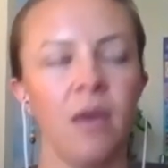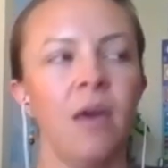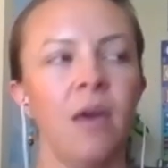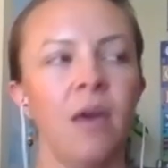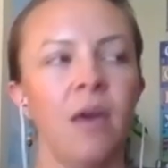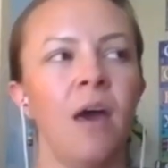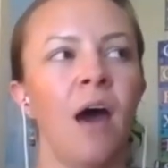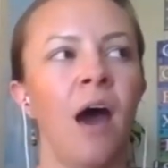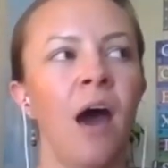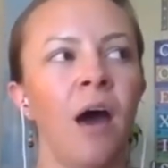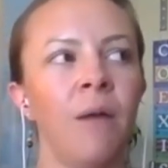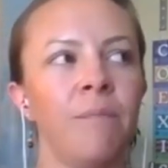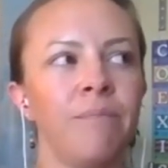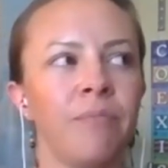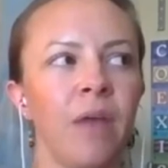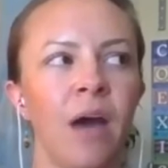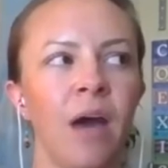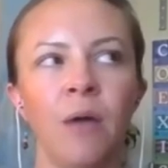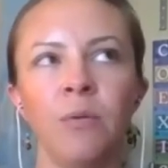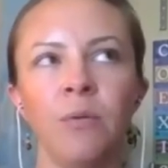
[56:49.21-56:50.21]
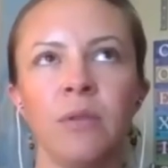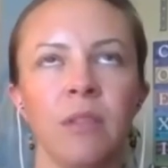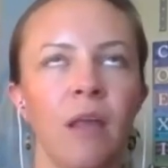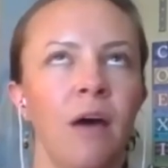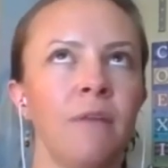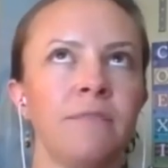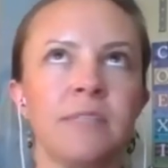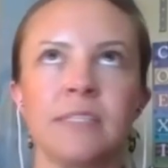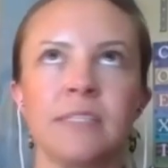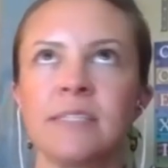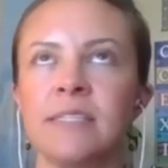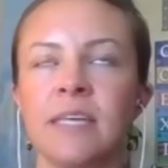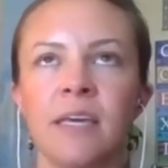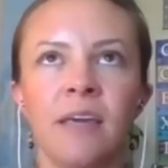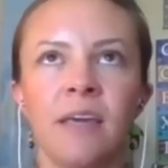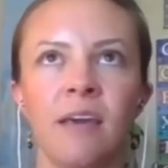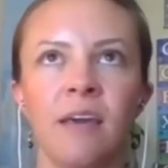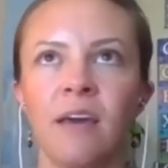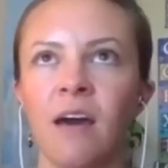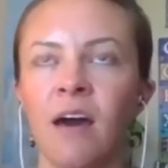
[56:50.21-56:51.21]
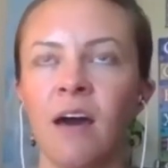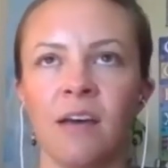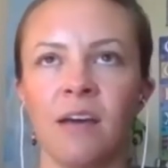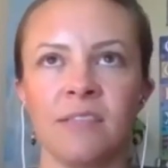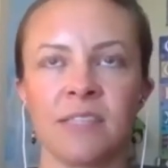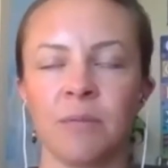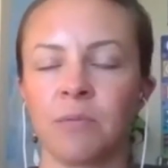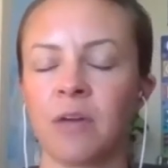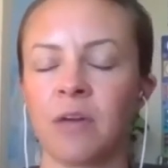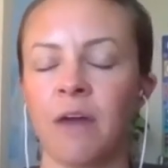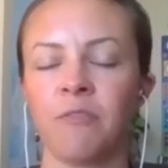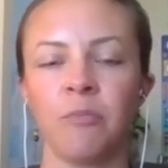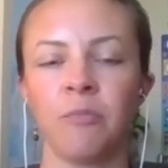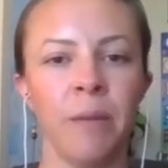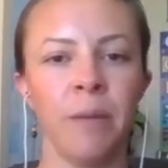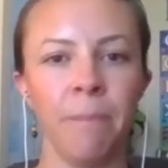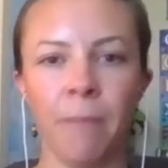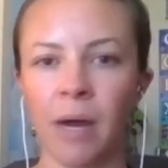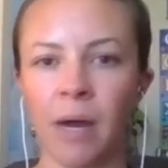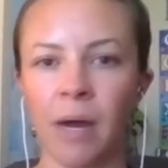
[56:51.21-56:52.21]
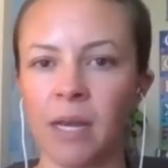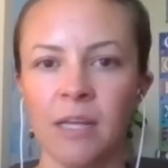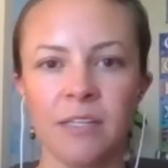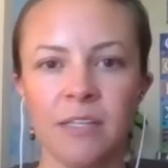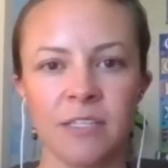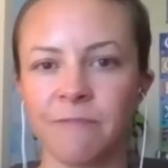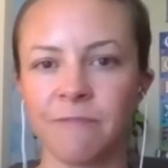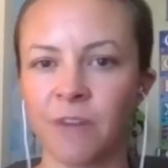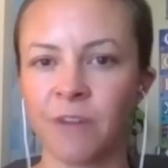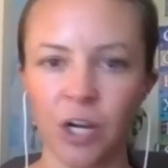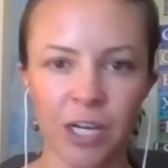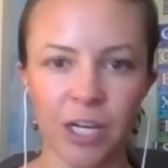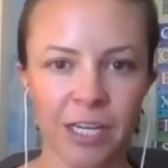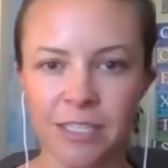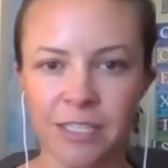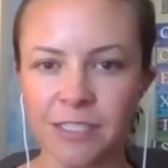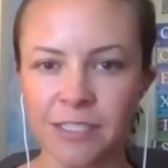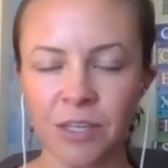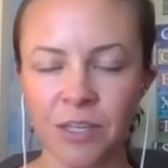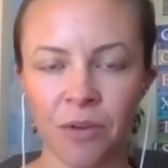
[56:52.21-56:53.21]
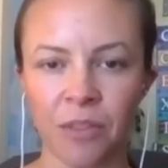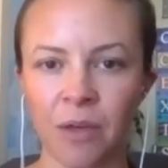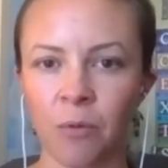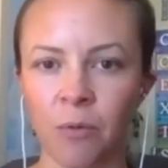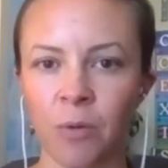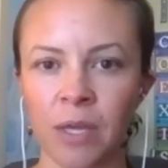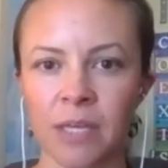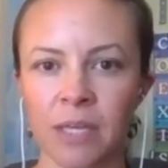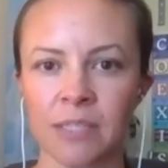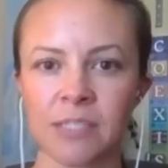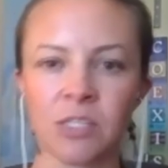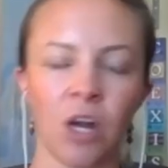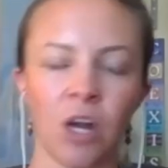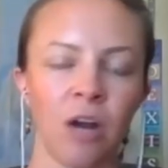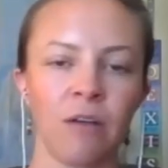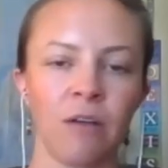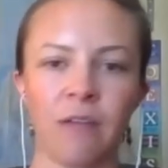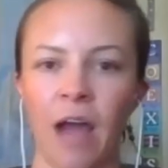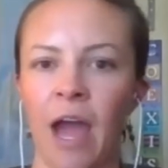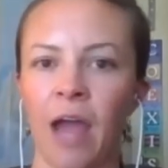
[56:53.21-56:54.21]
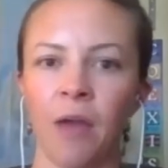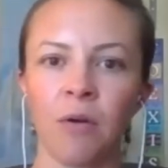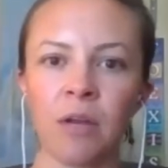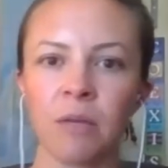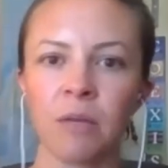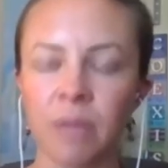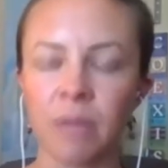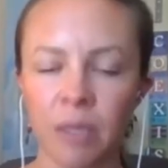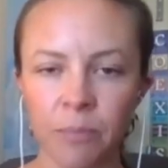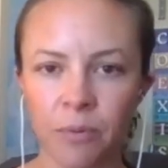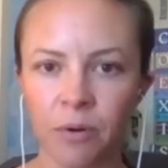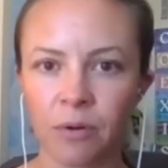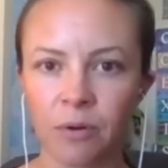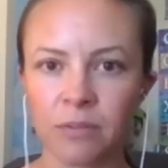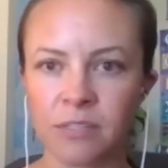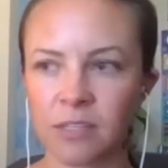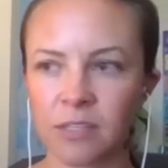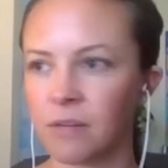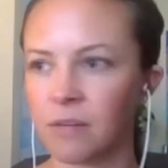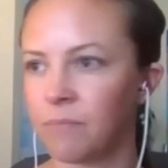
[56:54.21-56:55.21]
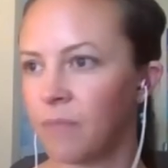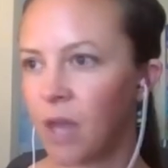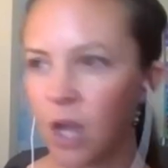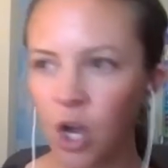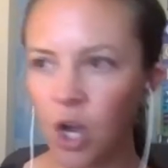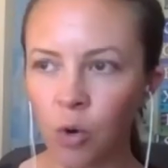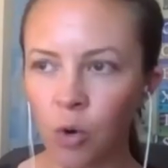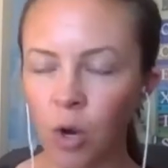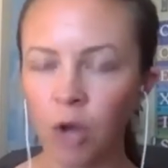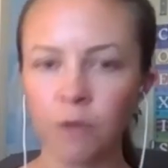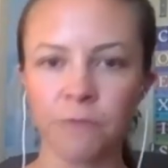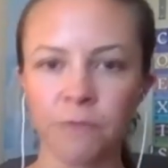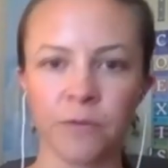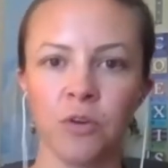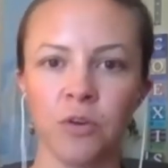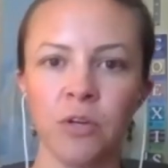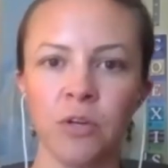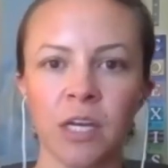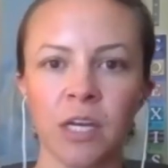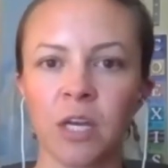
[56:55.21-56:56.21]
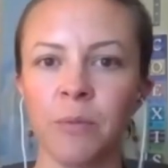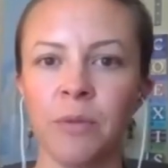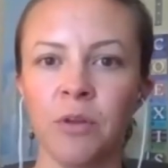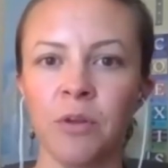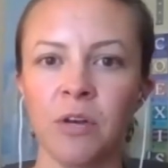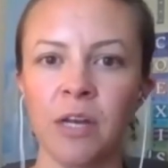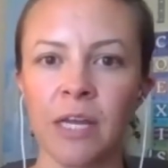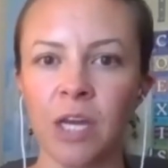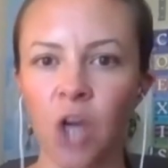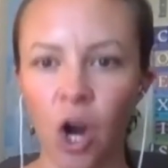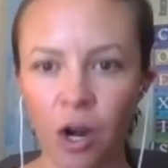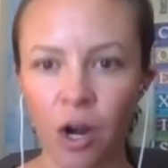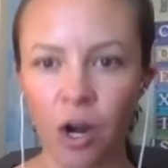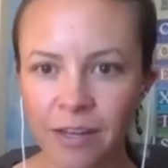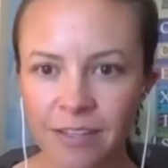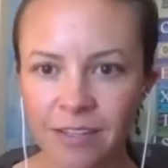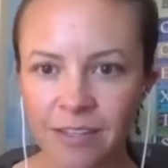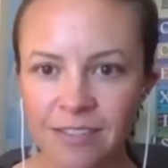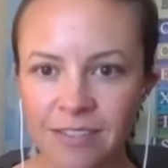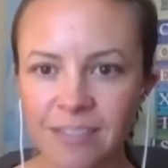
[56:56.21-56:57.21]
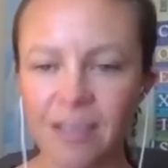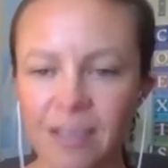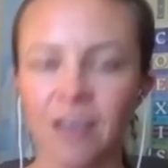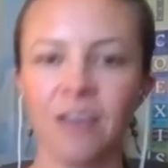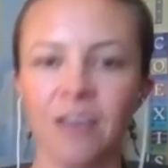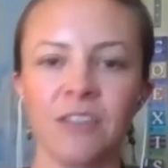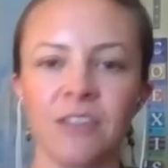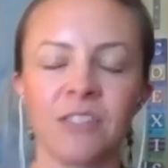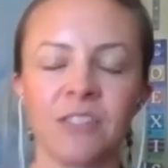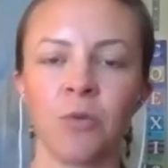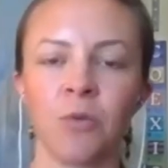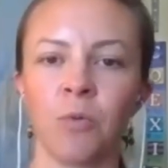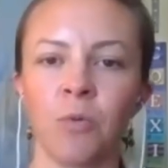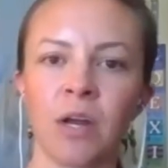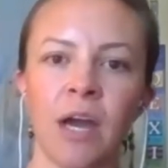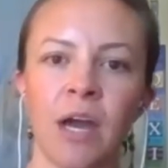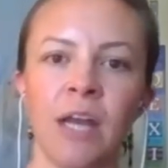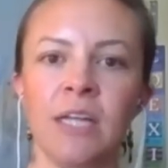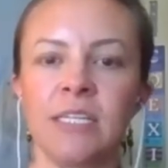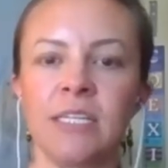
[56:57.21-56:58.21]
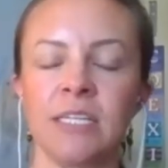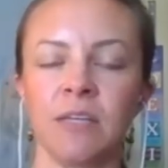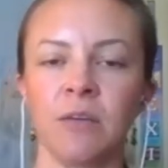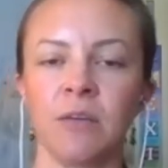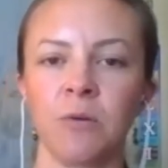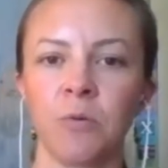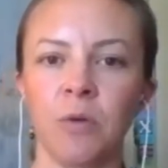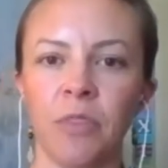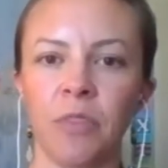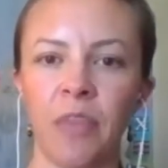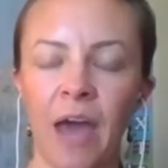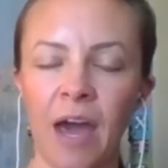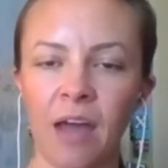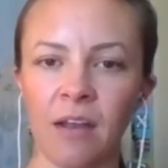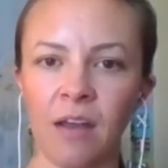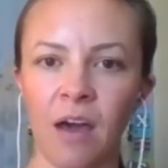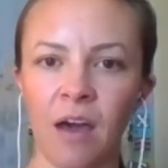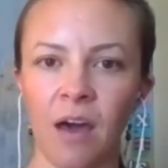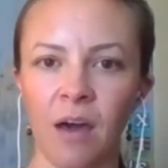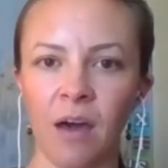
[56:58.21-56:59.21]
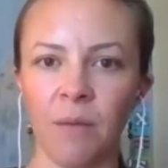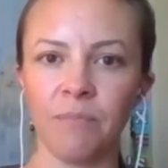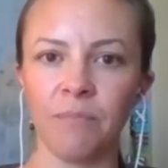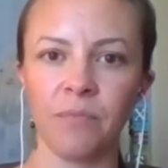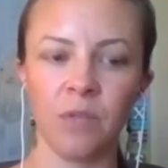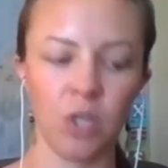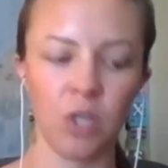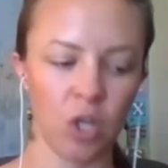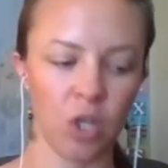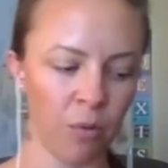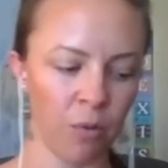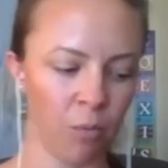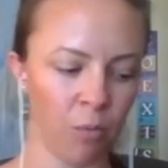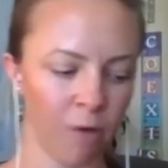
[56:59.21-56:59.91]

Um, I would love to see uh, some government money diverted so that we could start hiring people to grow food and community gardens. So we're kind of dealing with that, um, you know, more